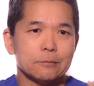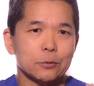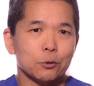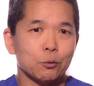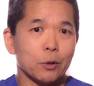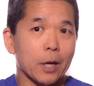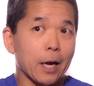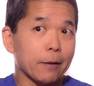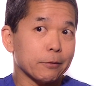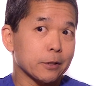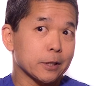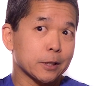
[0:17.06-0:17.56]

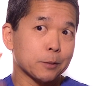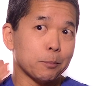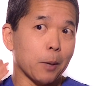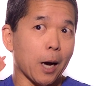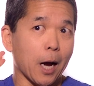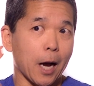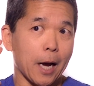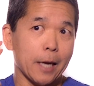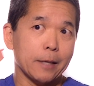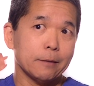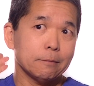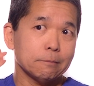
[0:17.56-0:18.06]
we have the
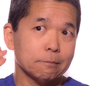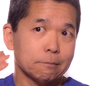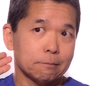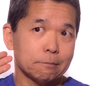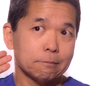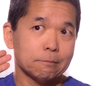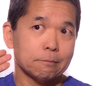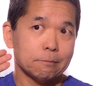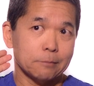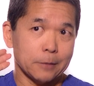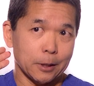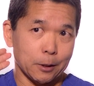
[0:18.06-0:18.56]
spine
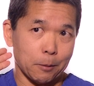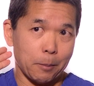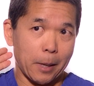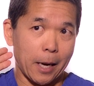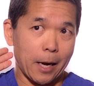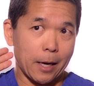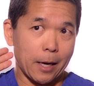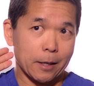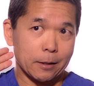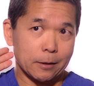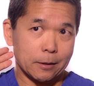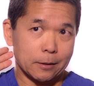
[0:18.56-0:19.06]
in the
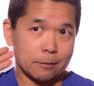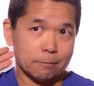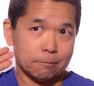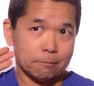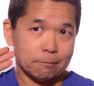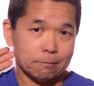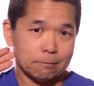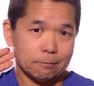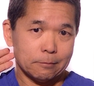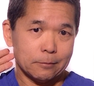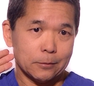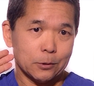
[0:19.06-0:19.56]
back,
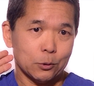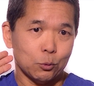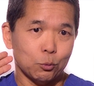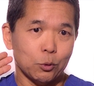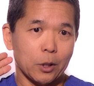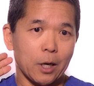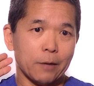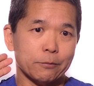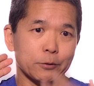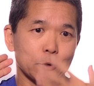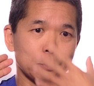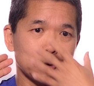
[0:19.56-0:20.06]
we
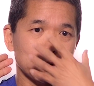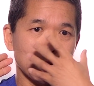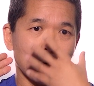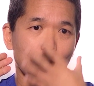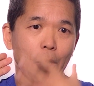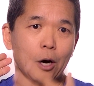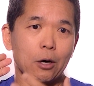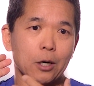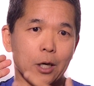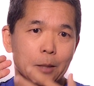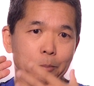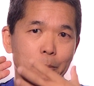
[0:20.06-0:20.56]
have the
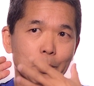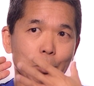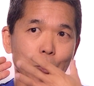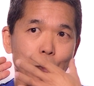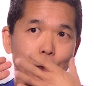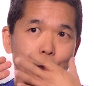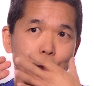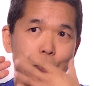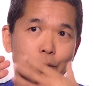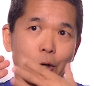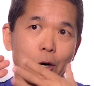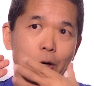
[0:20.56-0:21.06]
jaw, upper
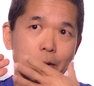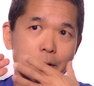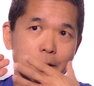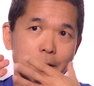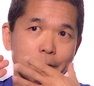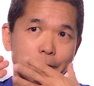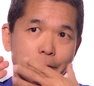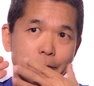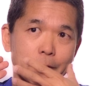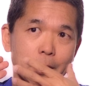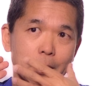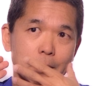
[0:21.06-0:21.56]
lower jaws in
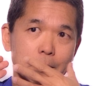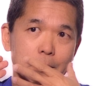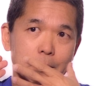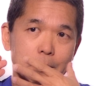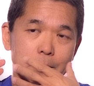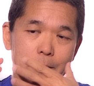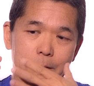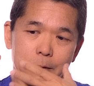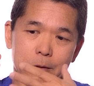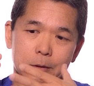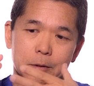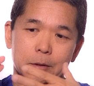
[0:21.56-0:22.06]
the front.
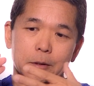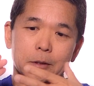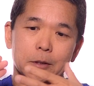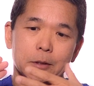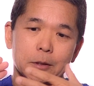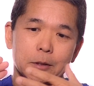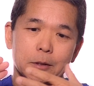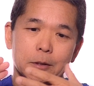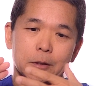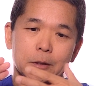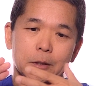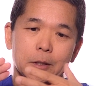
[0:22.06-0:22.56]

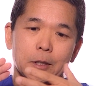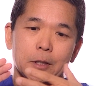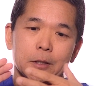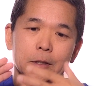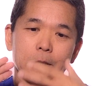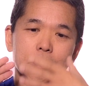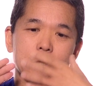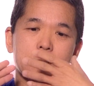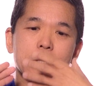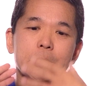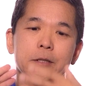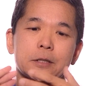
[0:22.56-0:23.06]

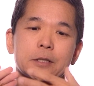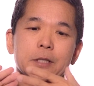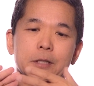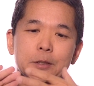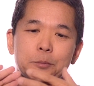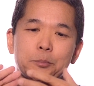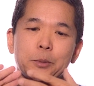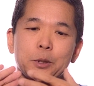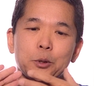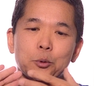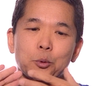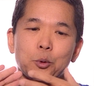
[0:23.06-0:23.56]
The distance
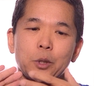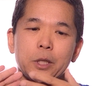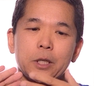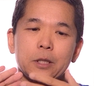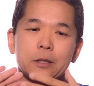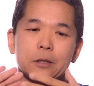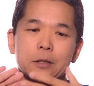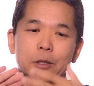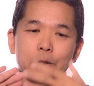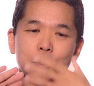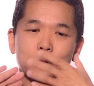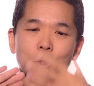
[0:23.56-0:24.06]

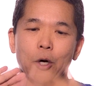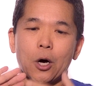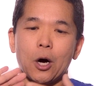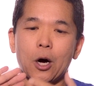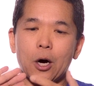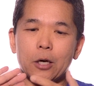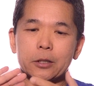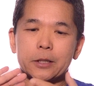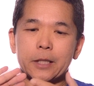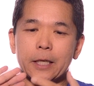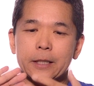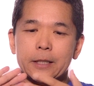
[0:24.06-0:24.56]
between the
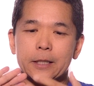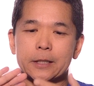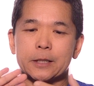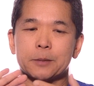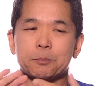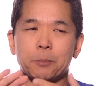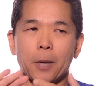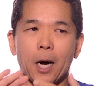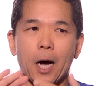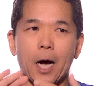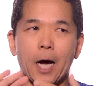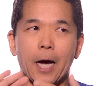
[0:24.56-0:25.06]
jaws and the
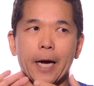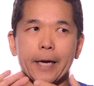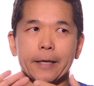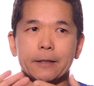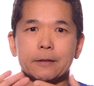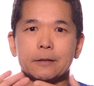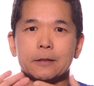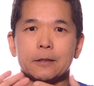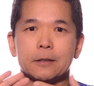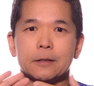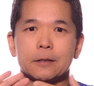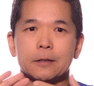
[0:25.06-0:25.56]
spine